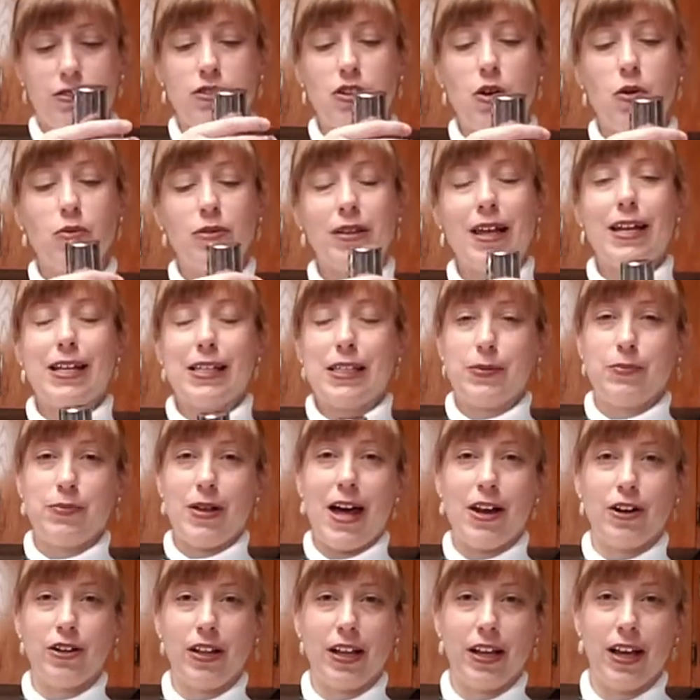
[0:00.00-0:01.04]
Don't let it
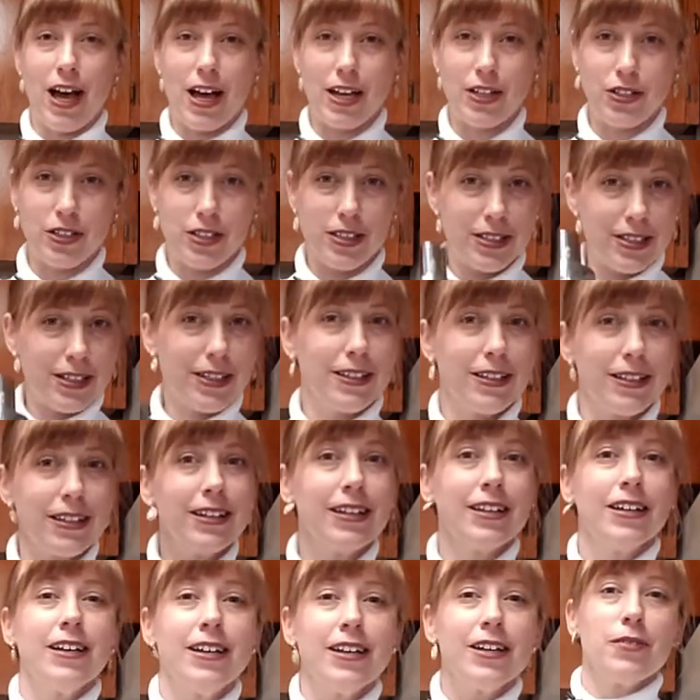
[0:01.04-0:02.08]
splatter like I just did.
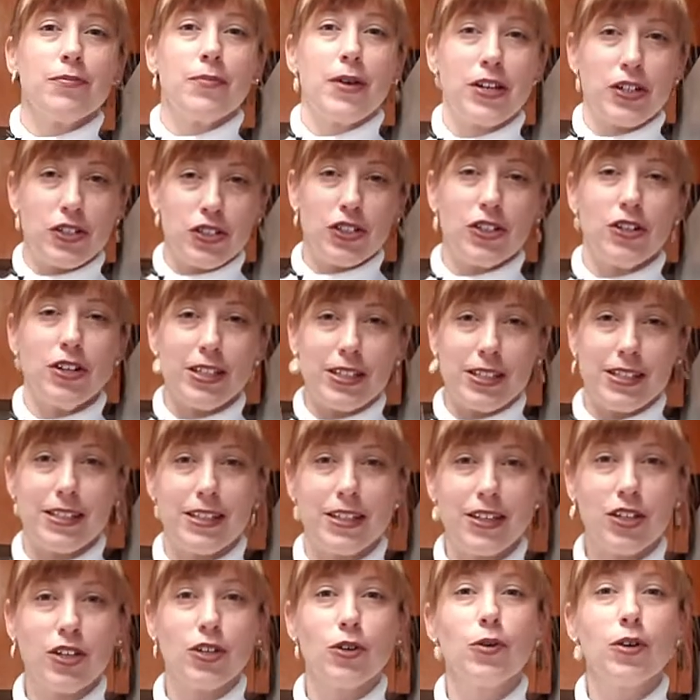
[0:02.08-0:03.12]
Make sure it's
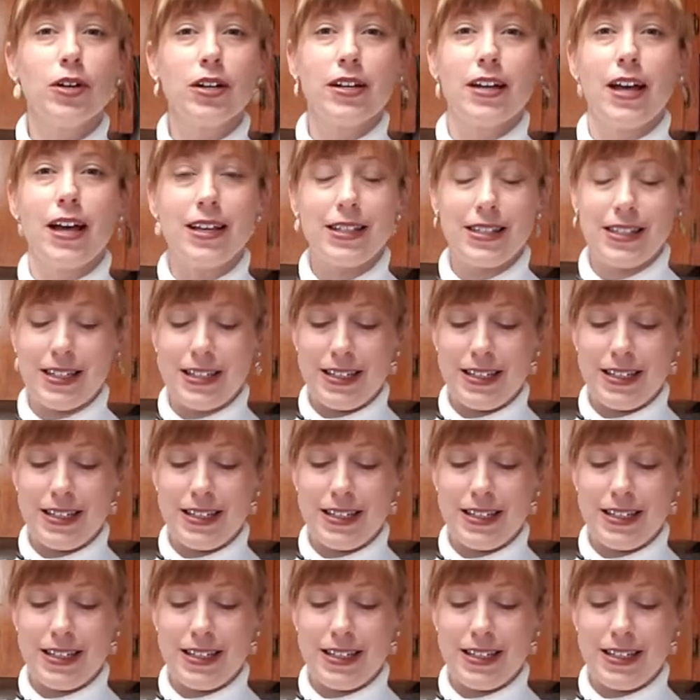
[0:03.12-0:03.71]
secured nice